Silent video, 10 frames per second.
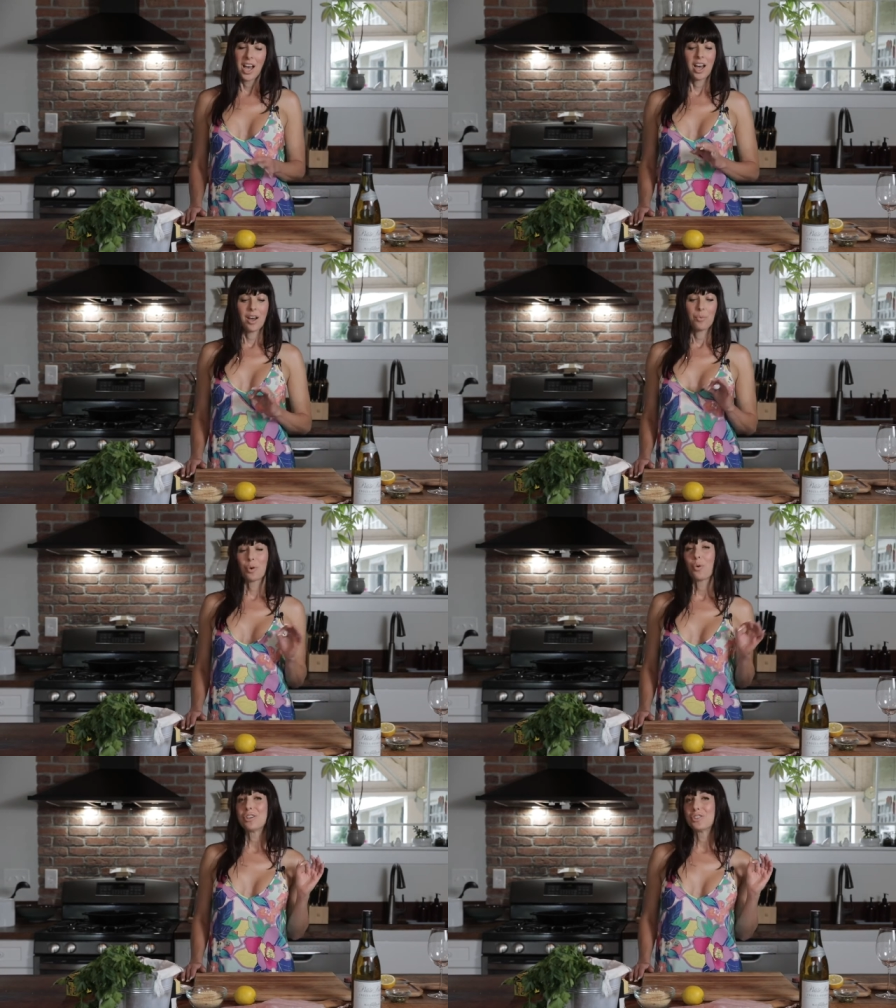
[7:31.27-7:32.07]
We're
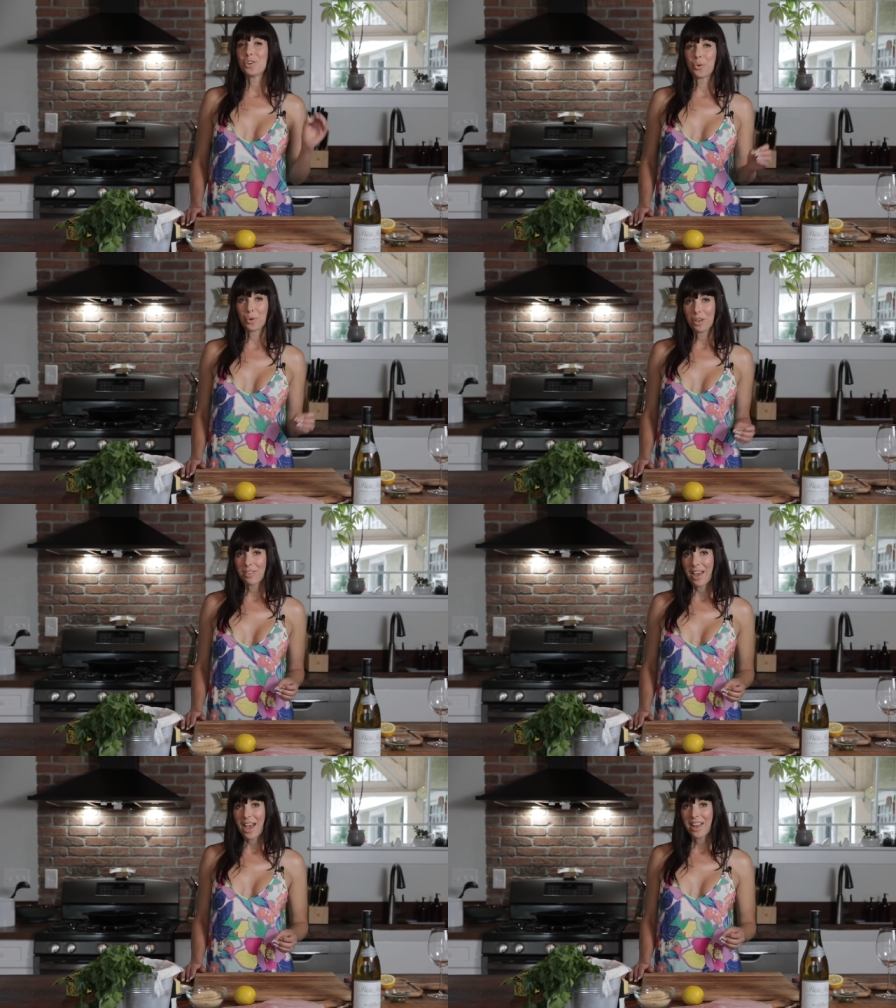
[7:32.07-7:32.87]
going to grill
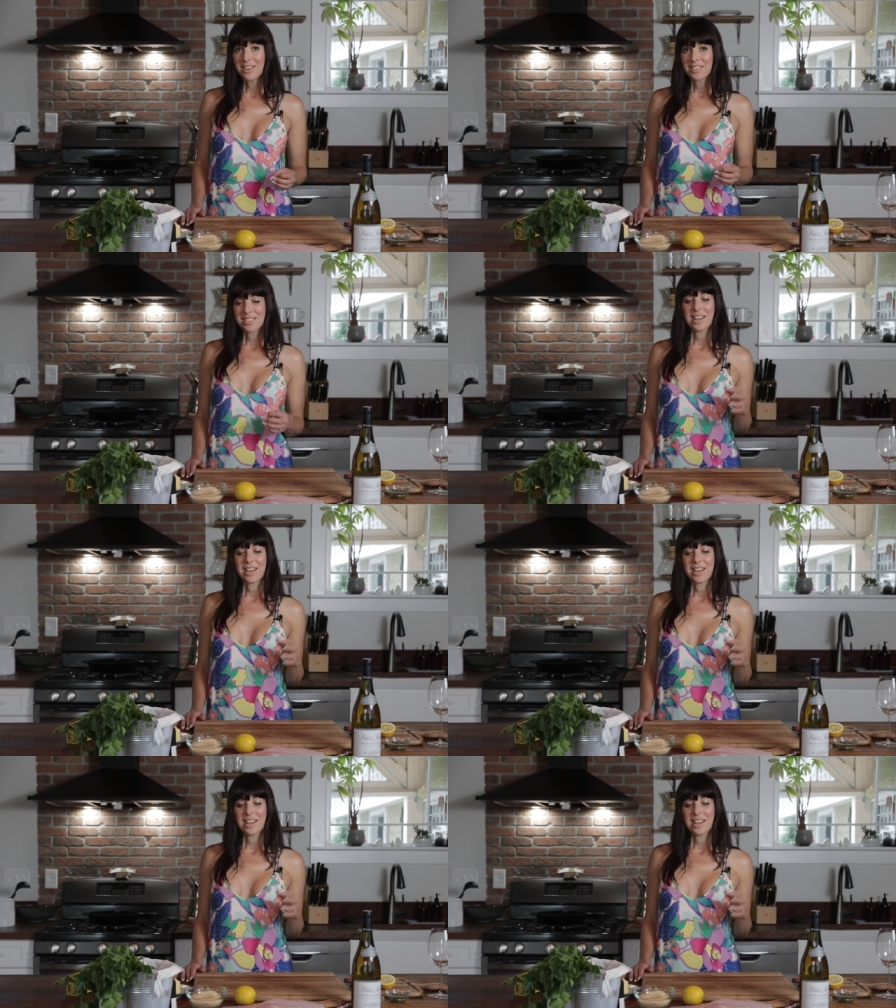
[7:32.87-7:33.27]
that